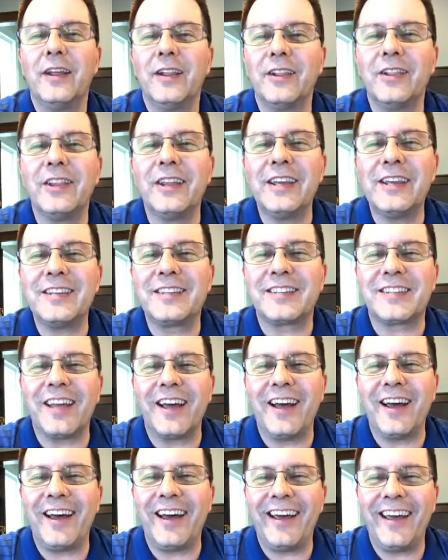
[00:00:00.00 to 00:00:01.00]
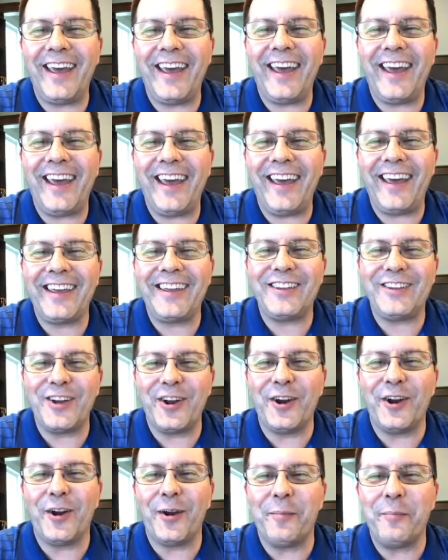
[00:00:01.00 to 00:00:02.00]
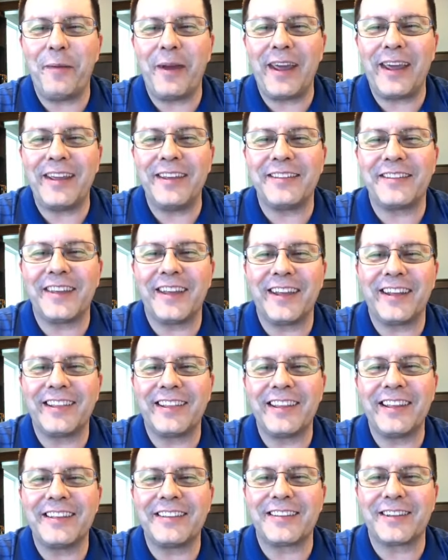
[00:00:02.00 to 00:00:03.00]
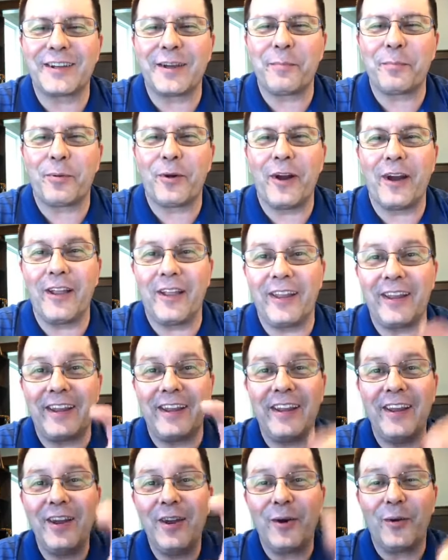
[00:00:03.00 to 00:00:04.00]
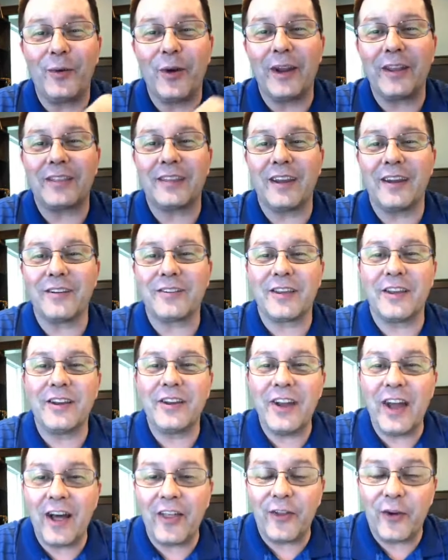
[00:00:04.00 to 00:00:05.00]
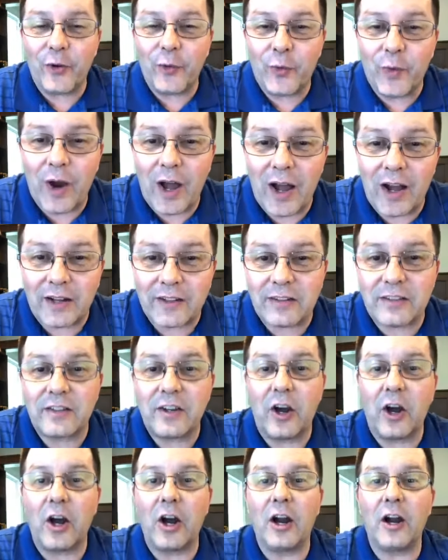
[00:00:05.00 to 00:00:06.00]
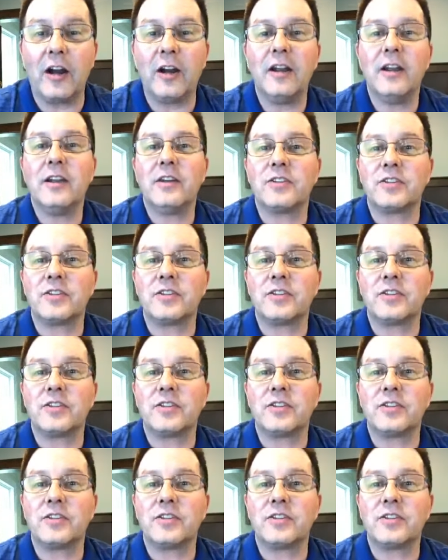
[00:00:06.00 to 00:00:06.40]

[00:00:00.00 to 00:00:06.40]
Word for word: Lisa, hey, you're amazing. Lisa Caprelli, right there's another rock star.